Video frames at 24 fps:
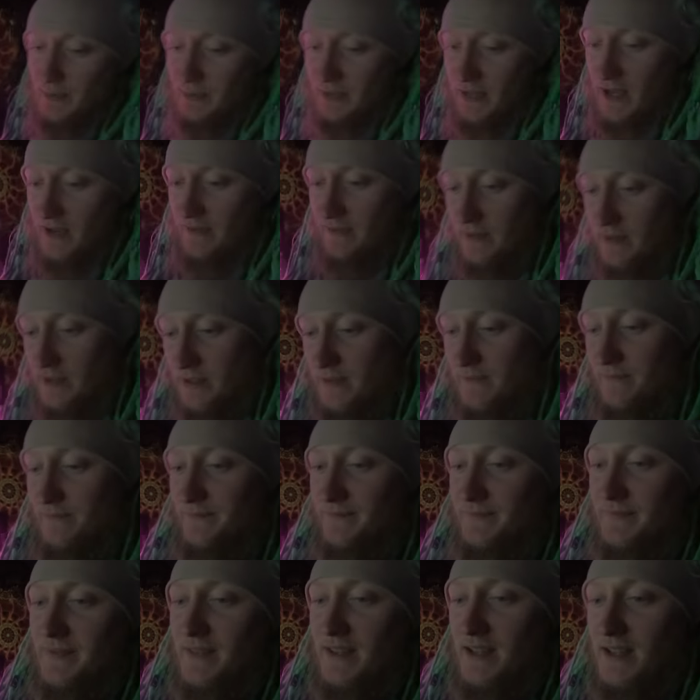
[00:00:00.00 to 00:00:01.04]
the effort in.
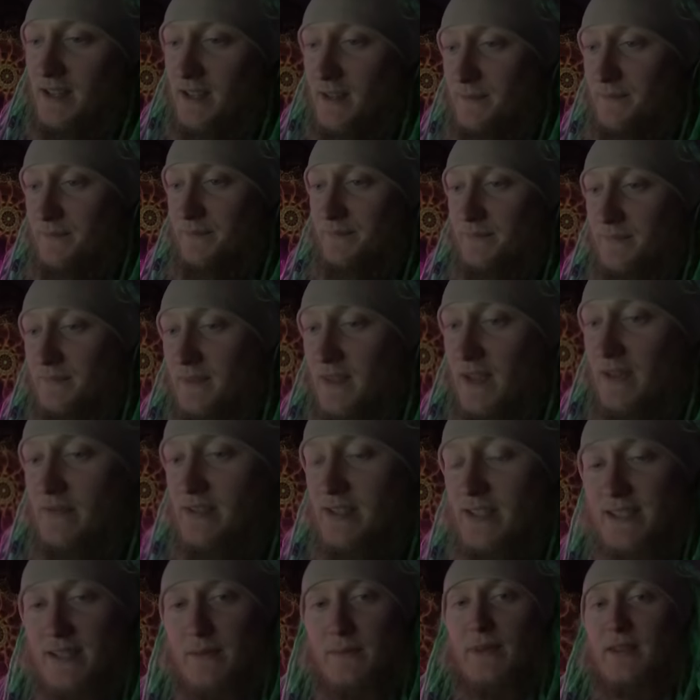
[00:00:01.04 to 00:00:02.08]
Ever
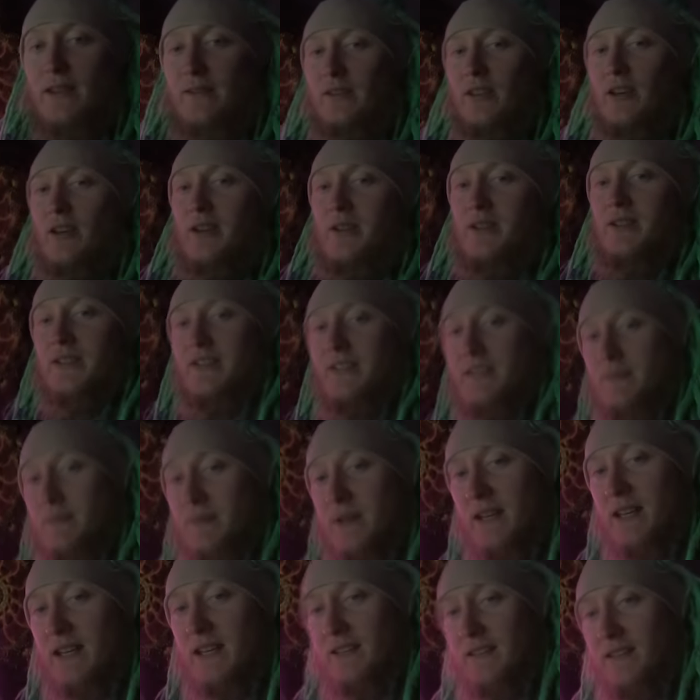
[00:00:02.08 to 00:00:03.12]
since I made that vlog
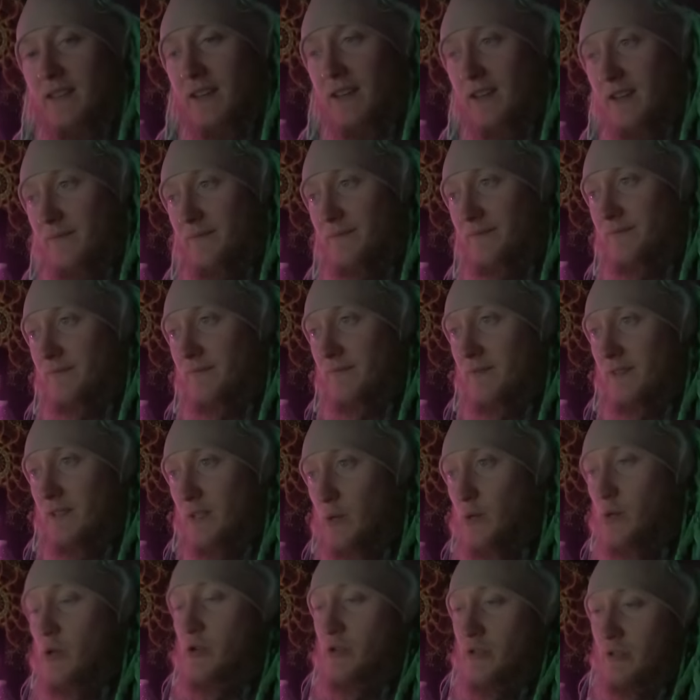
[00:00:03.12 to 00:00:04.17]
explaining that
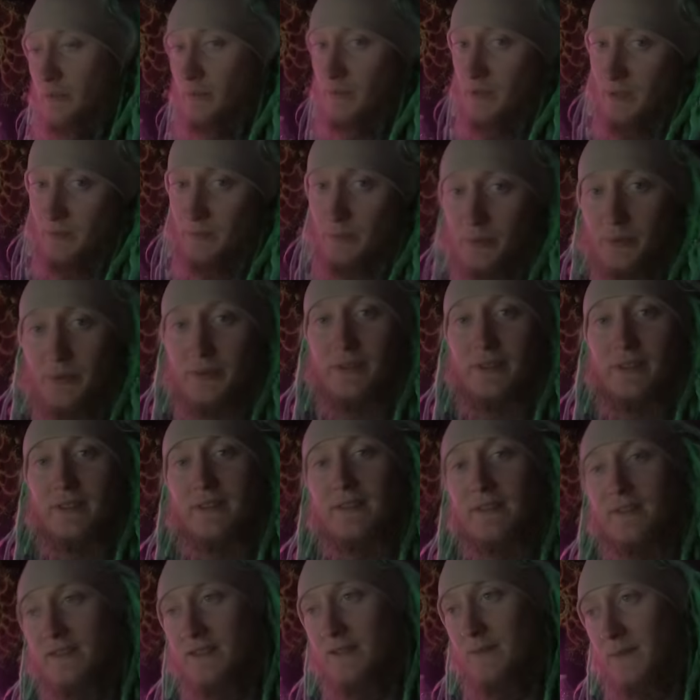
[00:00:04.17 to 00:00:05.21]
nutrition's really
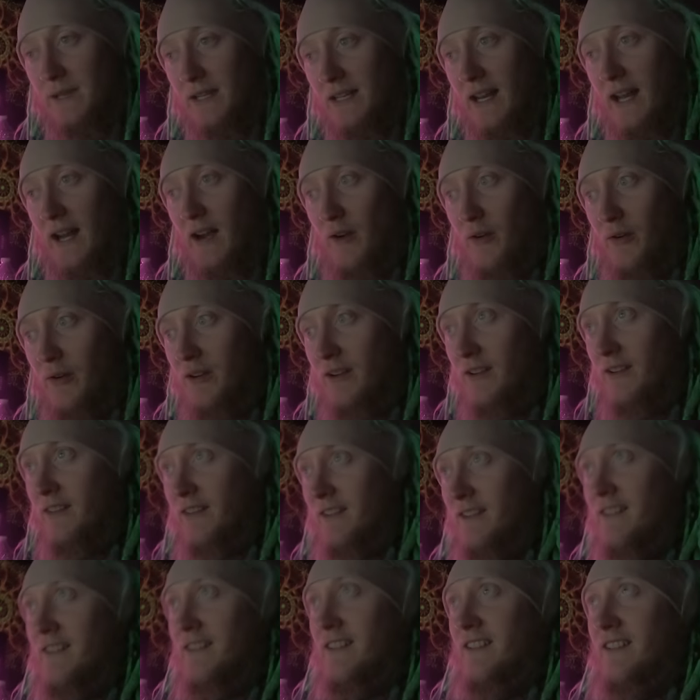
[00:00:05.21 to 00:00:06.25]
important to me now,
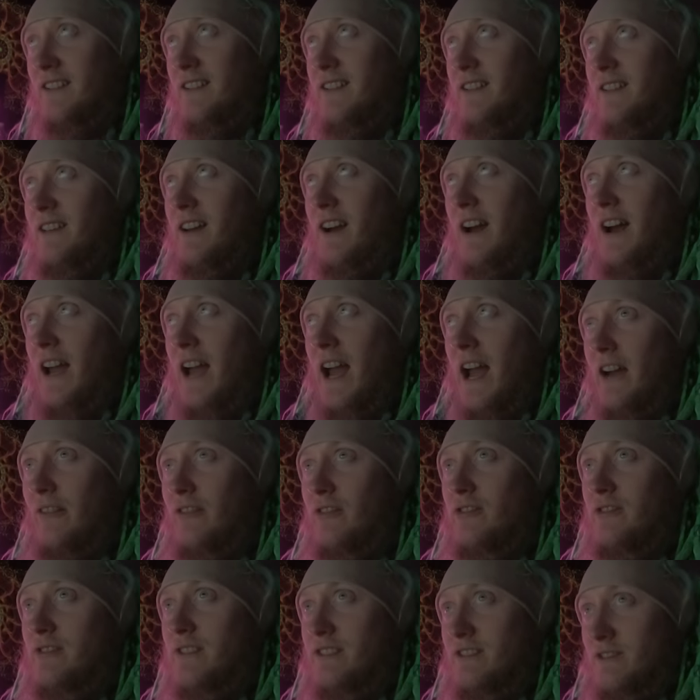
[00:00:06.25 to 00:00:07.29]
I
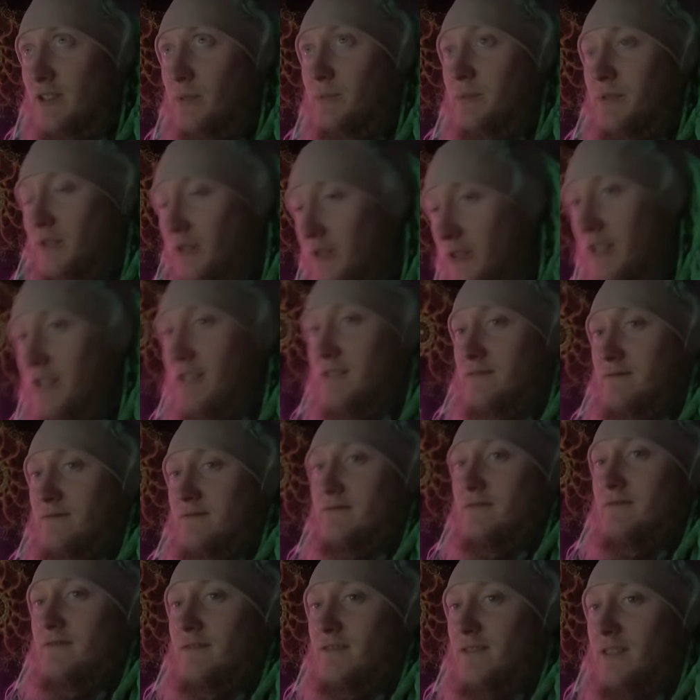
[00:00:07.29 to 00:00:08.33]
haven't stopped cooking.
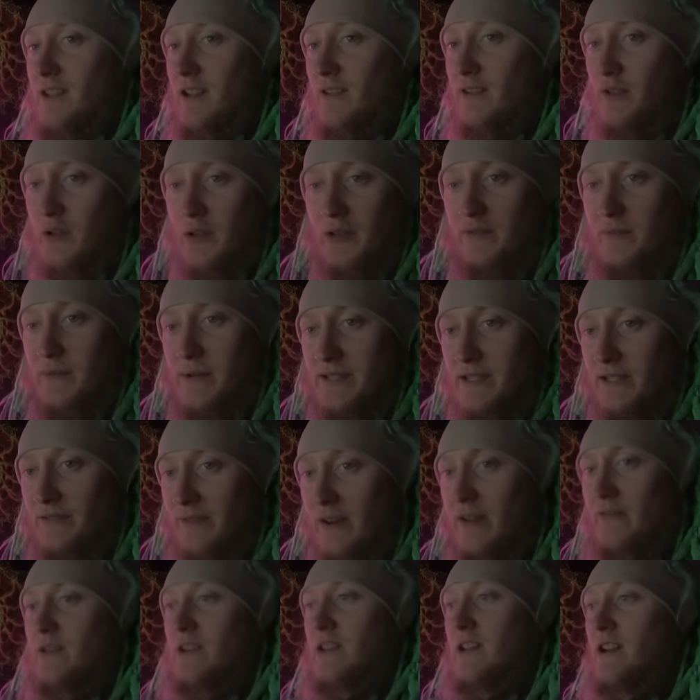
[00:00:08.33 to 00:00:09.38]
Like, I've cooked for myself
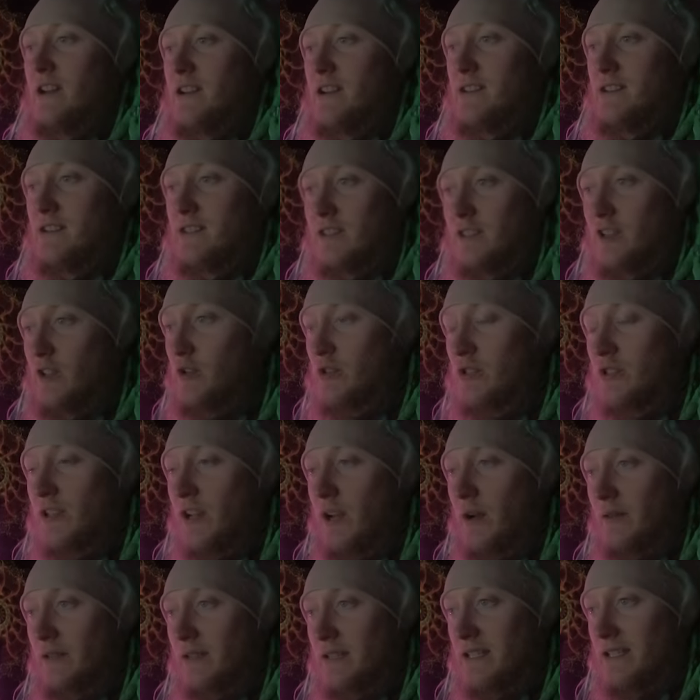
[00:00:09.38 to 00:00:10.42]
every night. Usually I
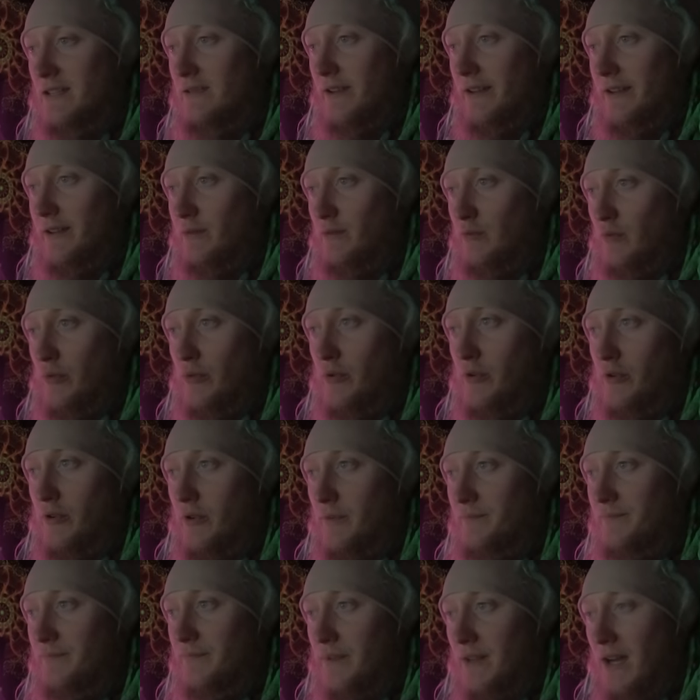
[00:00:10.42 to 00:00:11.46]
would eat like raw
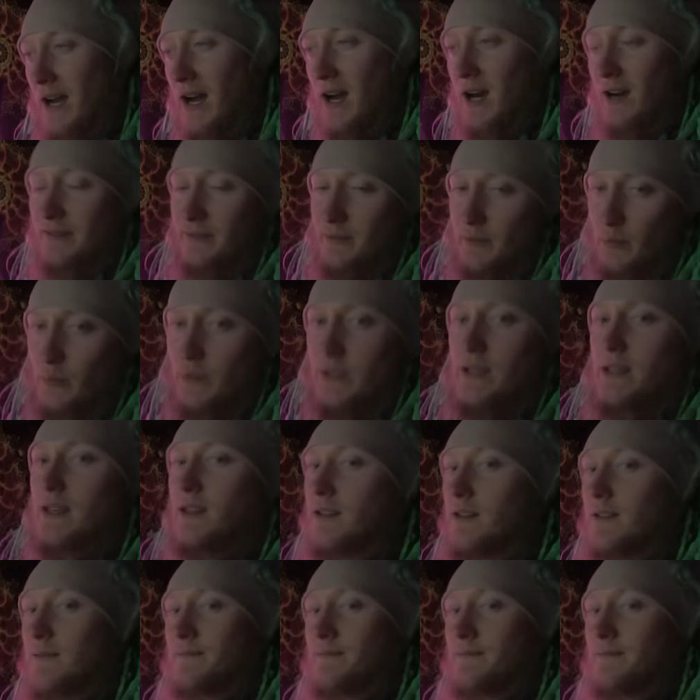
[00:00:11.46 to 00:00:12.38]
half the week,